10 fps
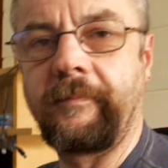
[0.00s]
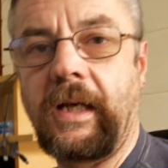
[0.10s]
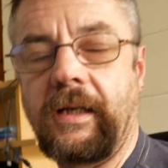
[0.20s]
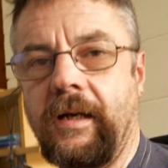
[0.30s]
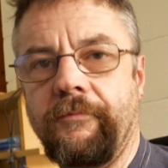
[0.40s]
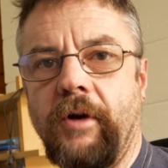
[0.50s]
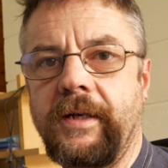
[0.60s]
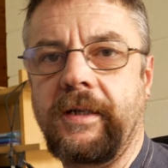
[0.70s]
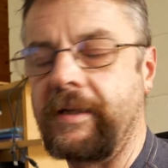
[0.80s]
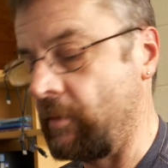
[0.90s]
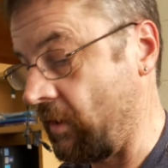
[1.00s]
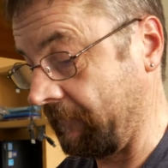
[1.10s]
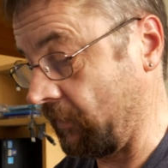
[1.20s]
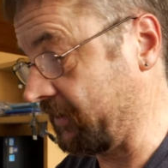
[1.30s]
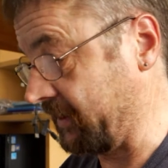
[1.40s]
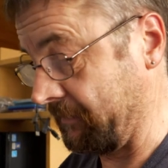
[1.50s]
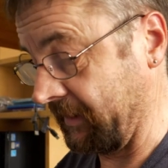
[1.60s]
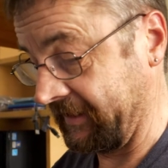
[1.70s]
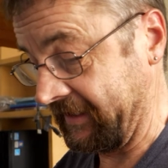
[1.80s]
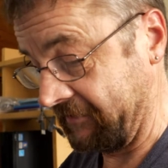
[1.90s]
I can't write anymore. I've lost the
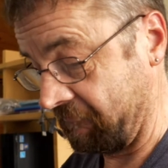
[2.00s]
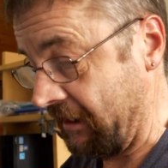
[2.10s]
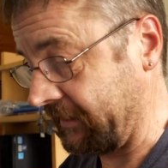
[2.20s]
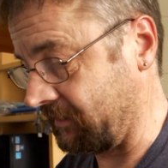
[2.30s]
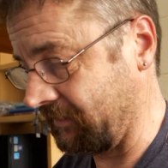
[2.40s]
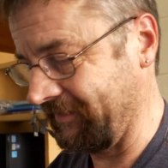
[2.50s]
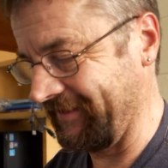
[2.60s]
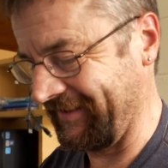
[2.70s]
ability to write.